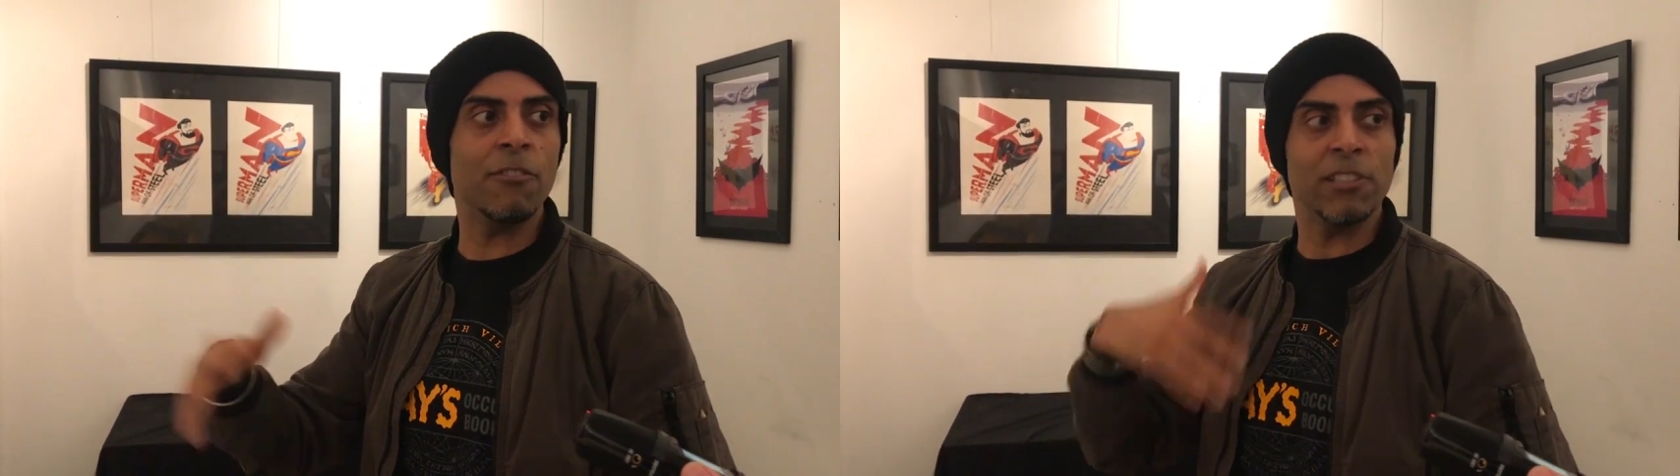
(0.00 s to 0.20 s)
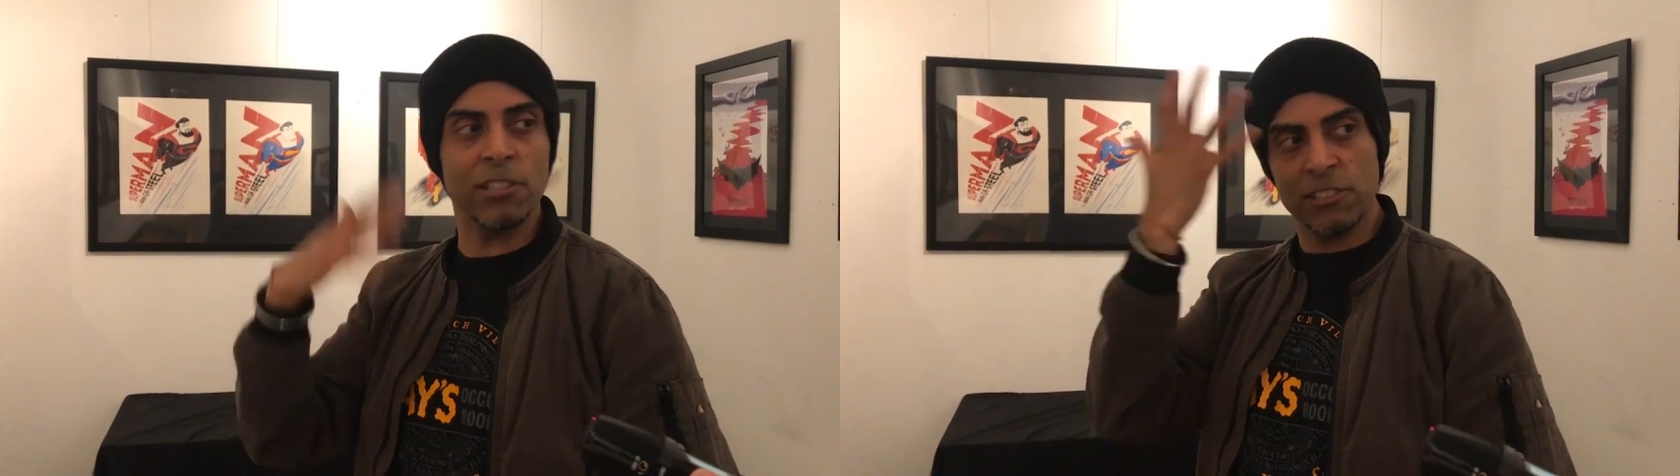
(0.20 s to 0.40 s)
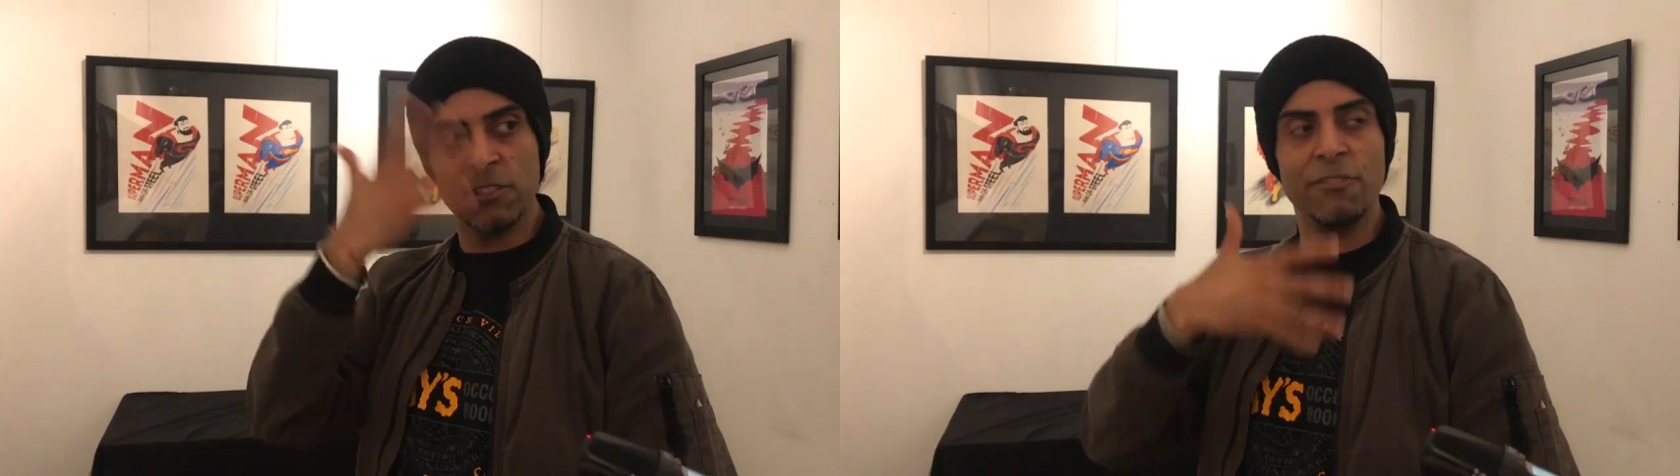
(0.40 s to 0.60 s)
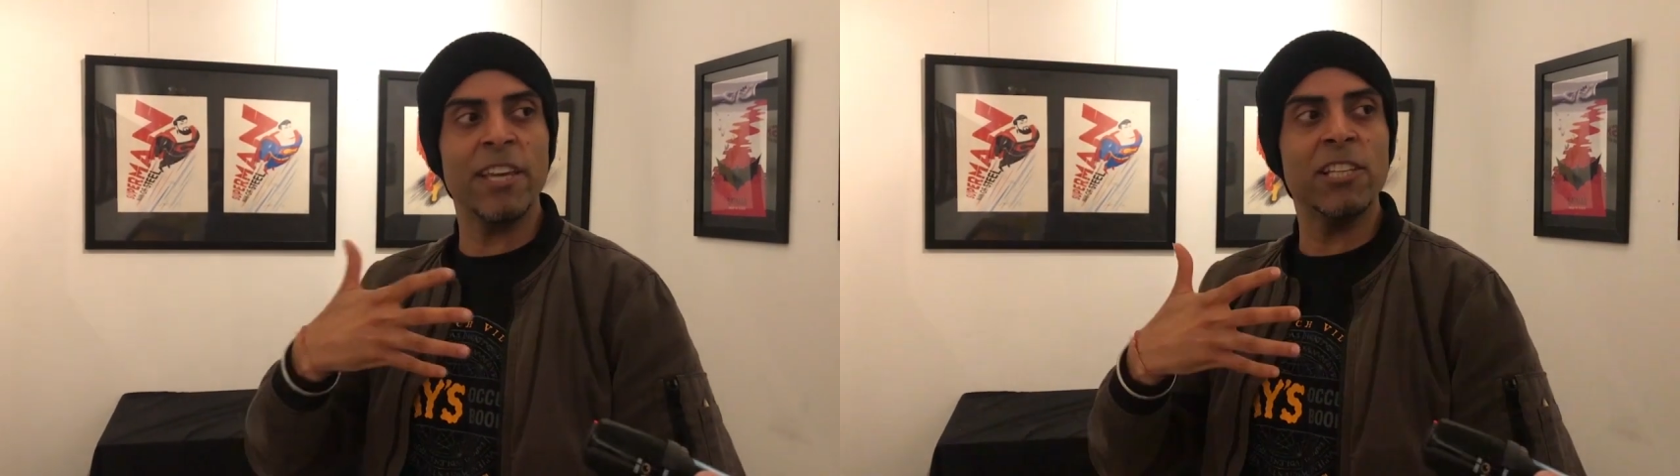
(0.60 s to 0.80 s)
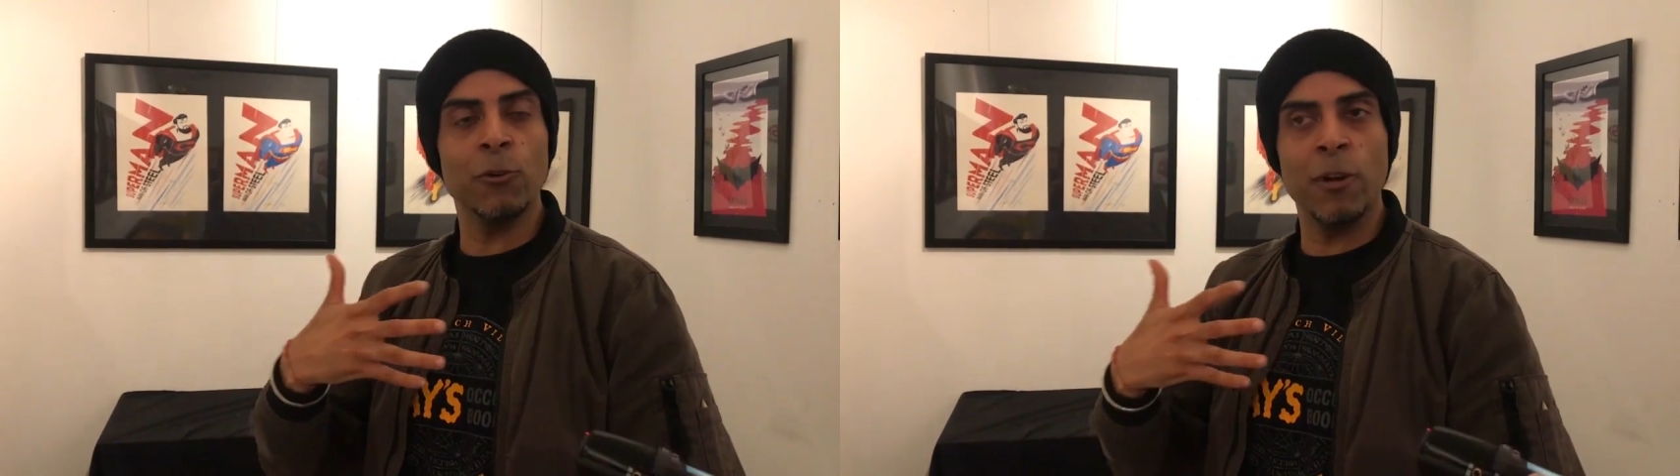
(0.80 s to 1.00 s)
as a
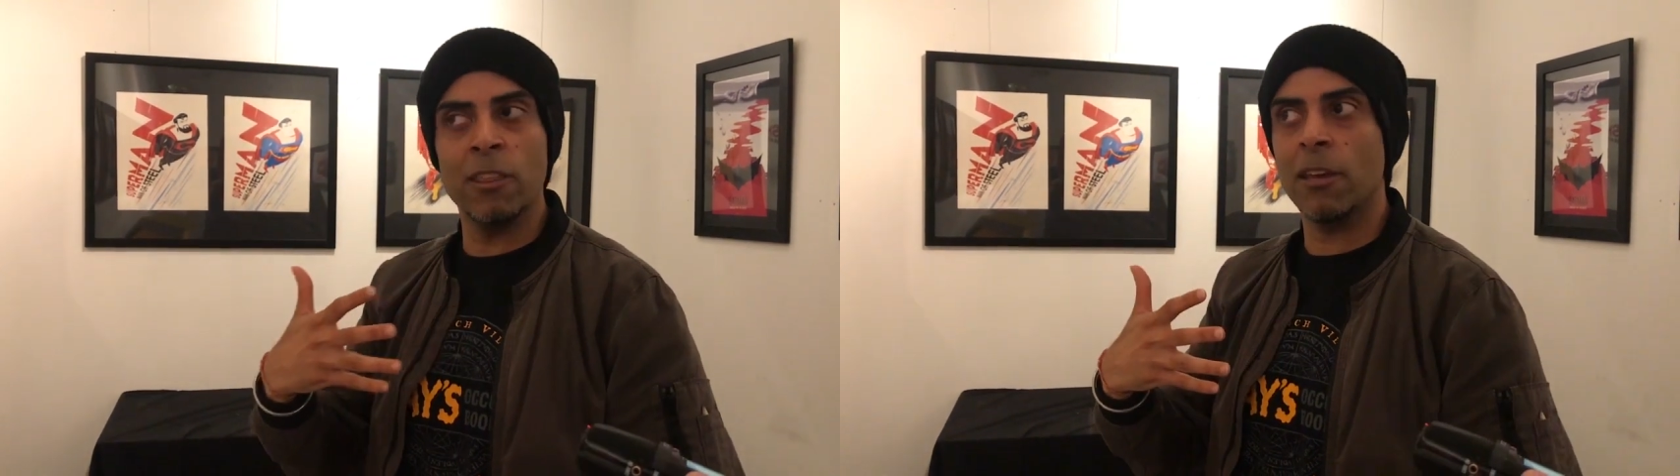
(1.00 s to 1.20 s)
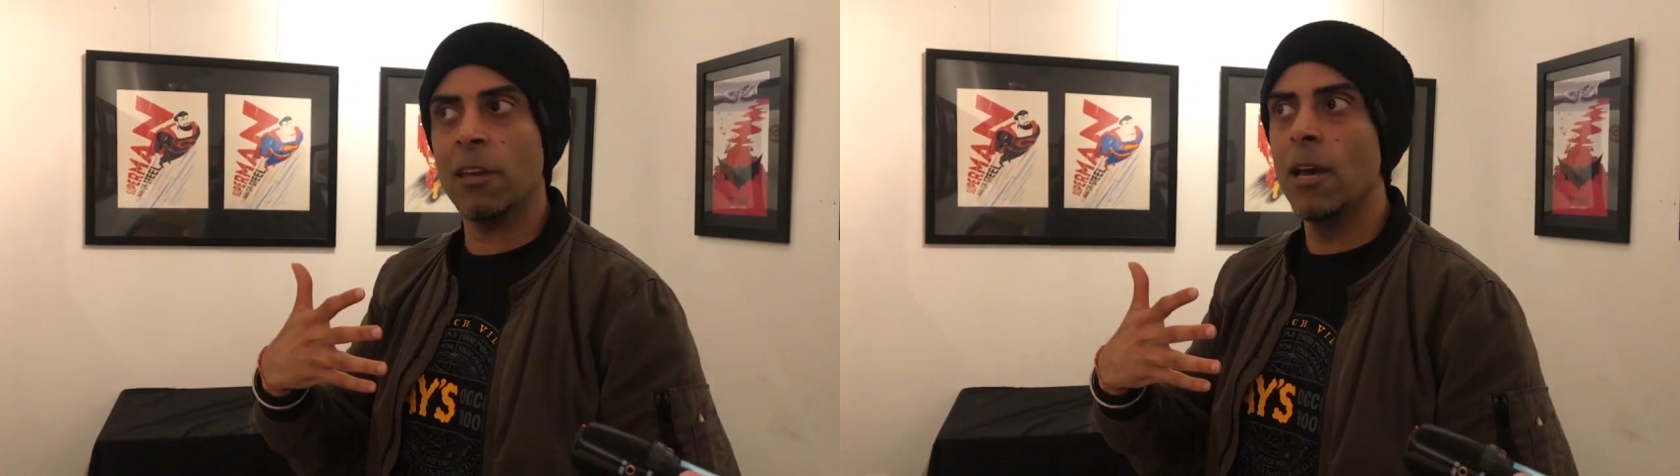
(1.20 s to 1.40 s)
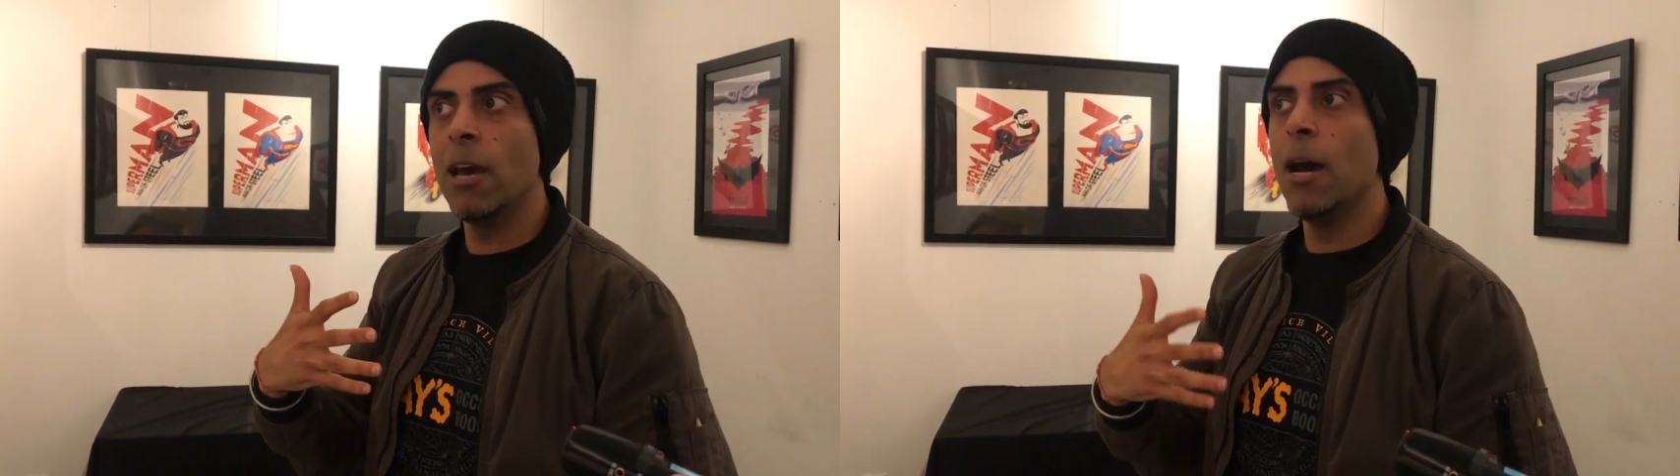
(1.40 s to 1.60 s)
face or anything,